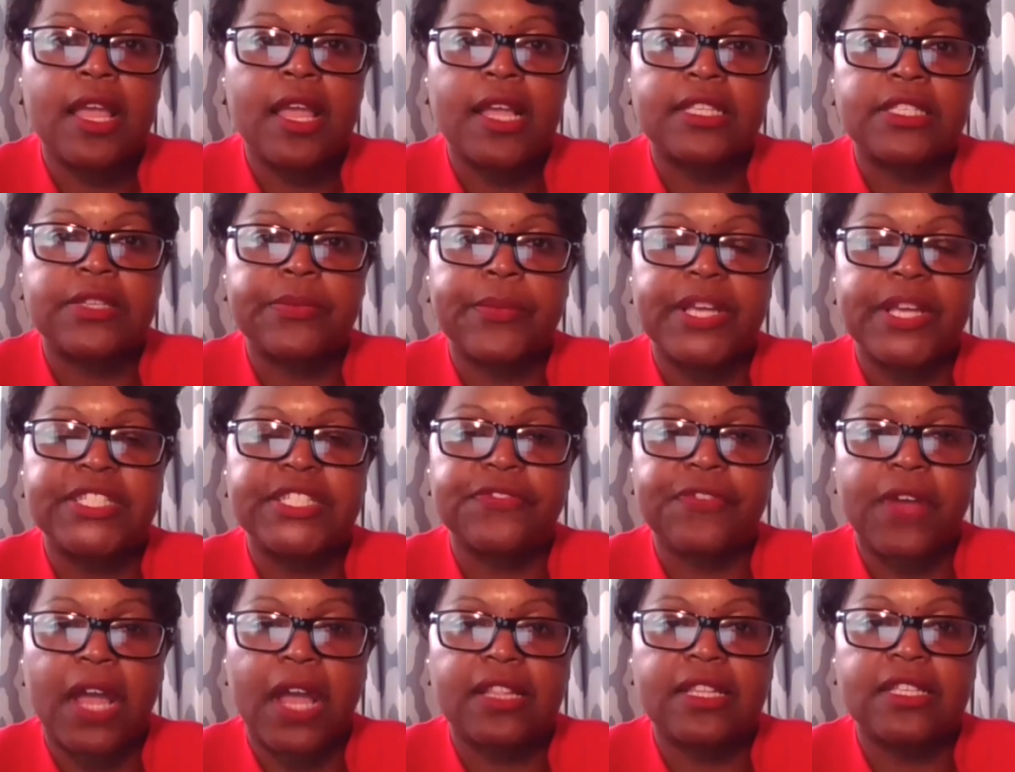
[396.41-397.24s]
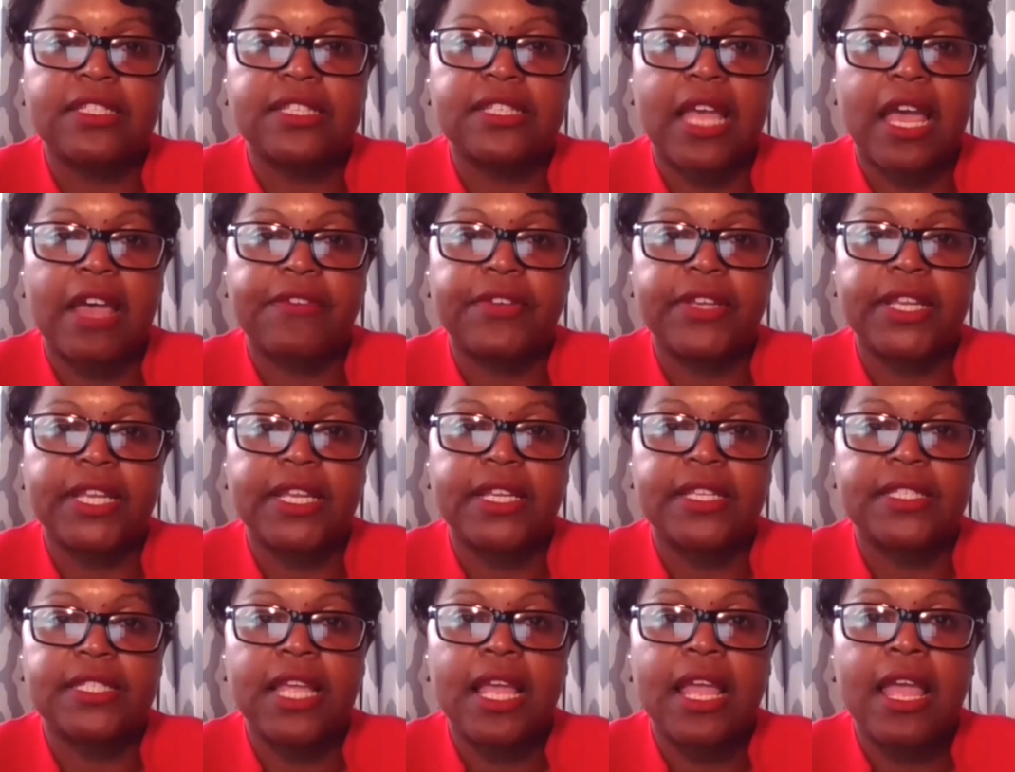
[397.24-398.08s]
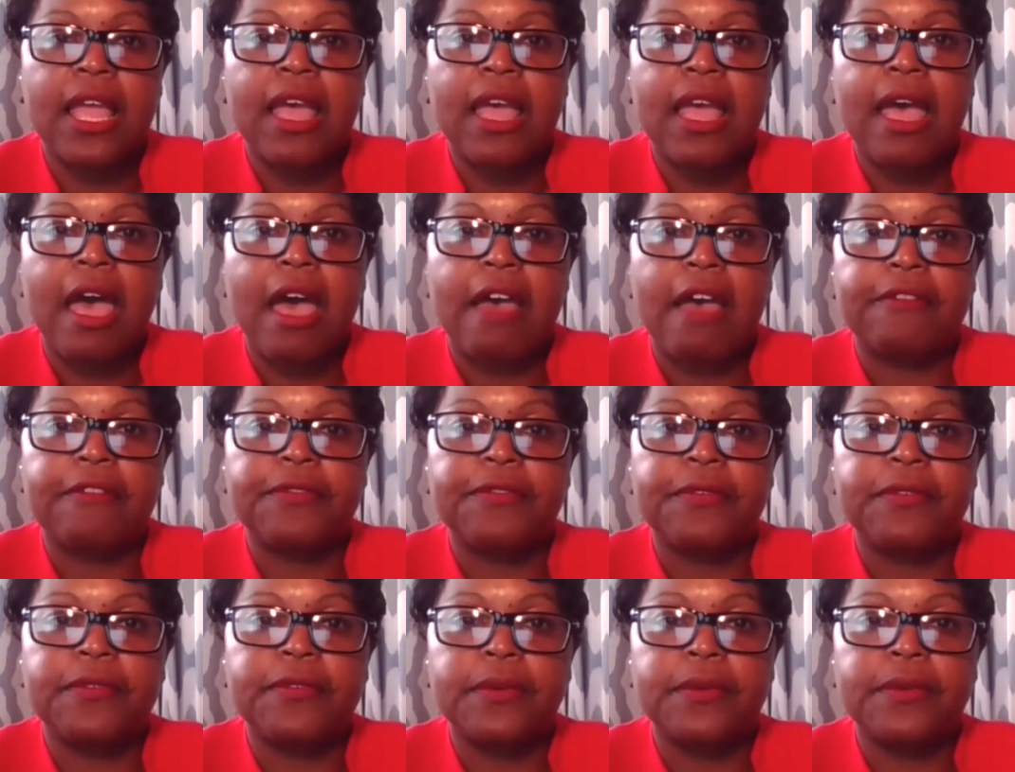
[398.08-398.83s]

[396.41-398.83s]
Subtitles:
and domestic violence advocates have